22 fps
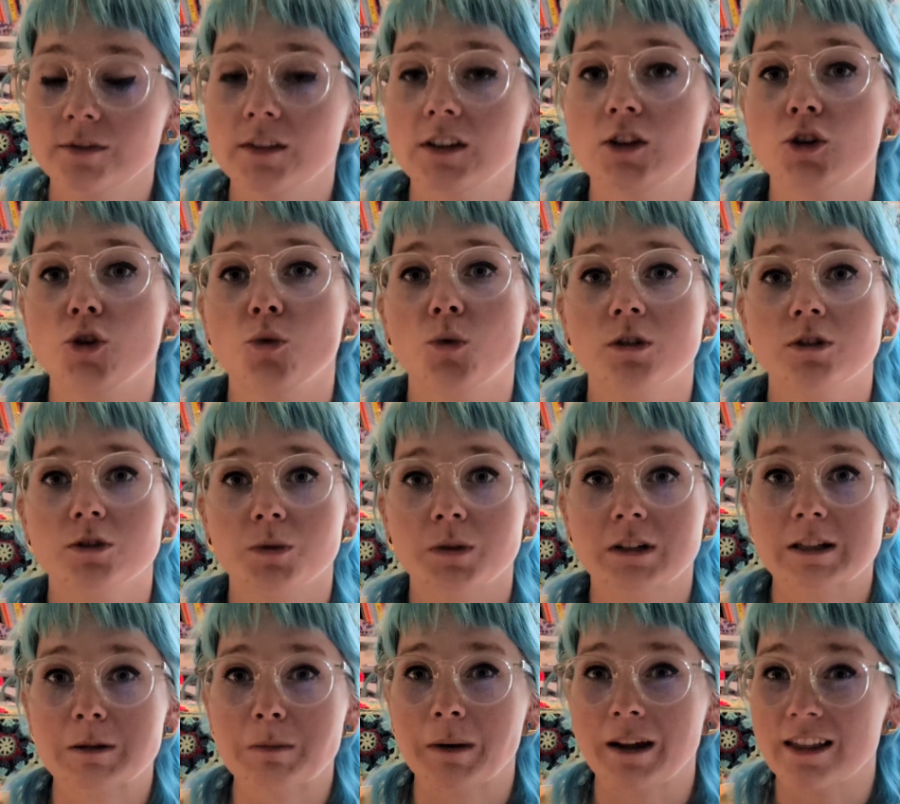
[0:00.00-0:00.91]
And you want to
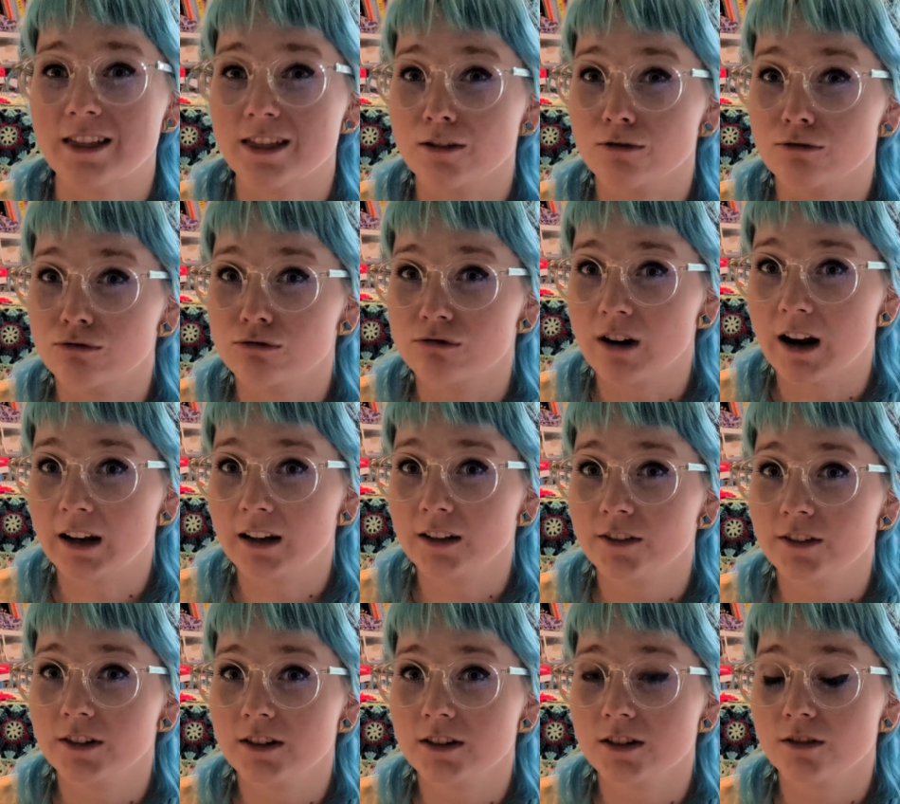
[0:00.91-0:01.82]
explain the
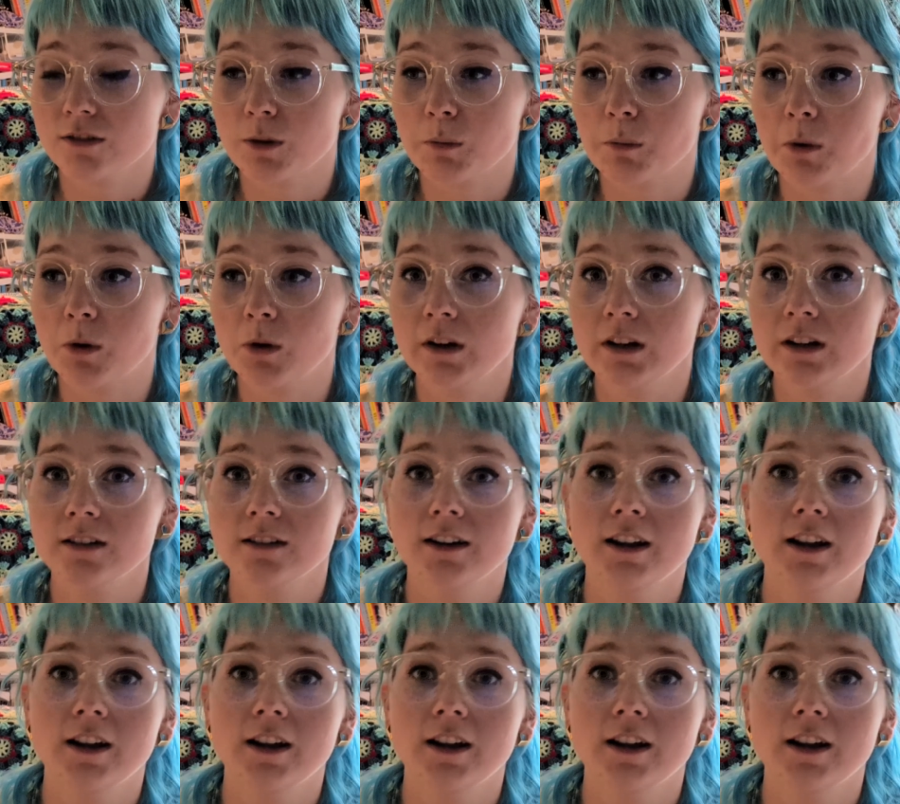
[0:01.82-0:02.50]
relevance of the point,